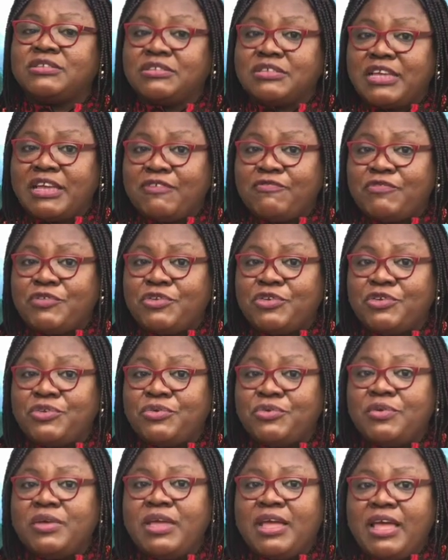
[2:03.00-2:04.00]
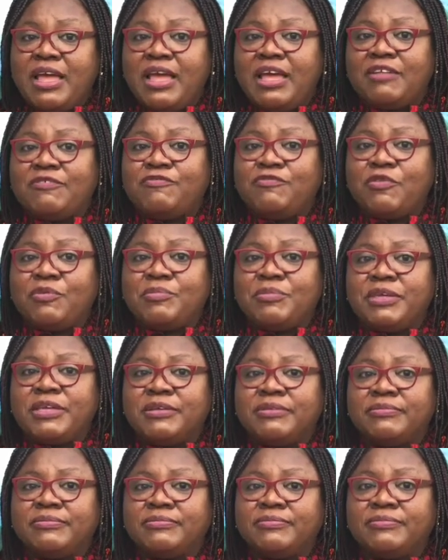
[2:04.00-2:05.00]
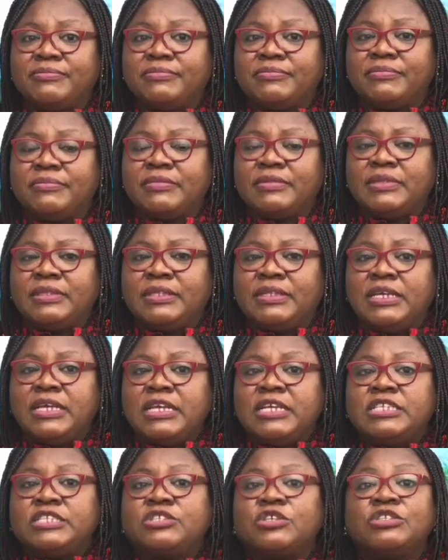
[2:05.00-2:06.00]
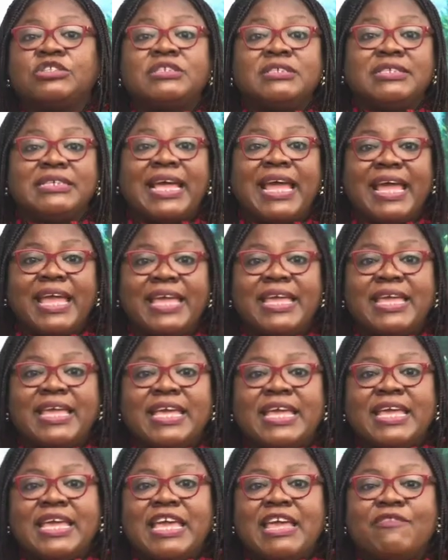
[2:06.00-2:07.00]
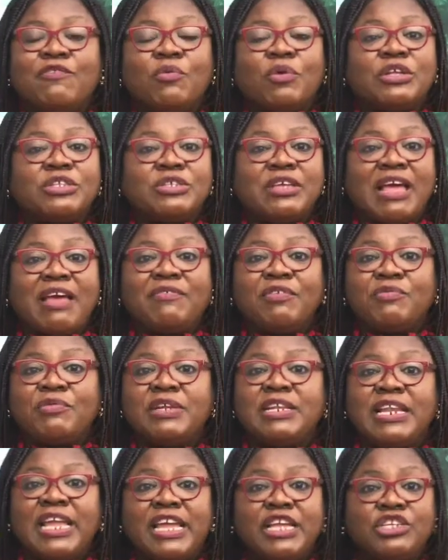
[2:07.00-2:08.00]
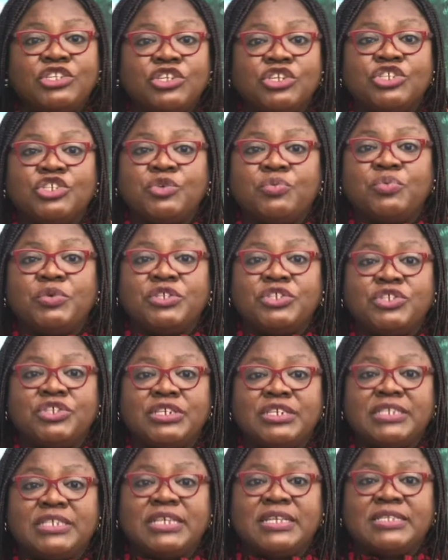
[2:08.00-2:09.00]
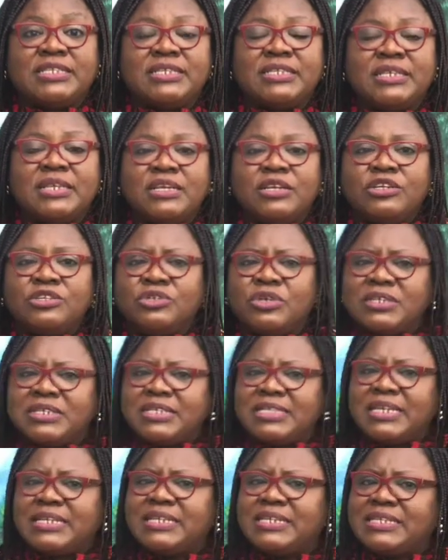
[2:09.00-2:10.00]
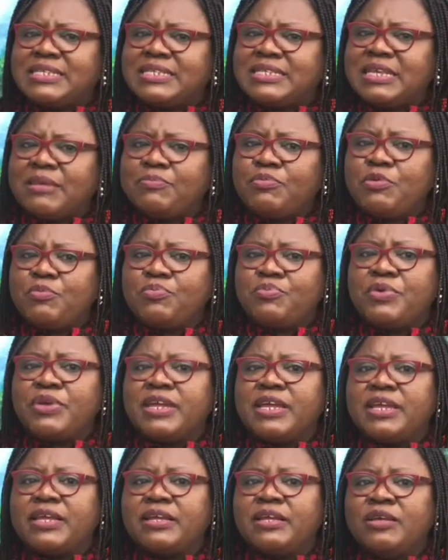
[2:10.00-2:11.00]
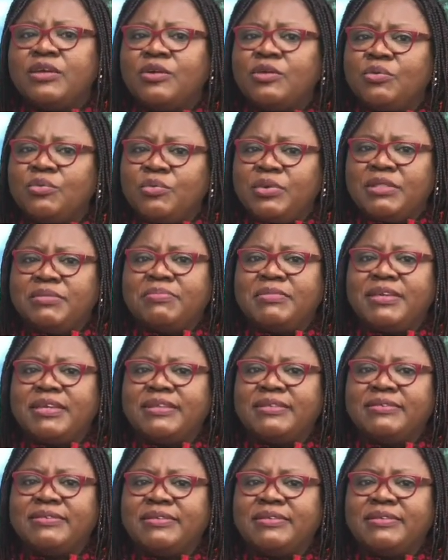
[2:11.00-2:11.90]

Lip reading: to die for you and for me. So today, if you want to have a relationship with Jesus, just say this simple prayer with me.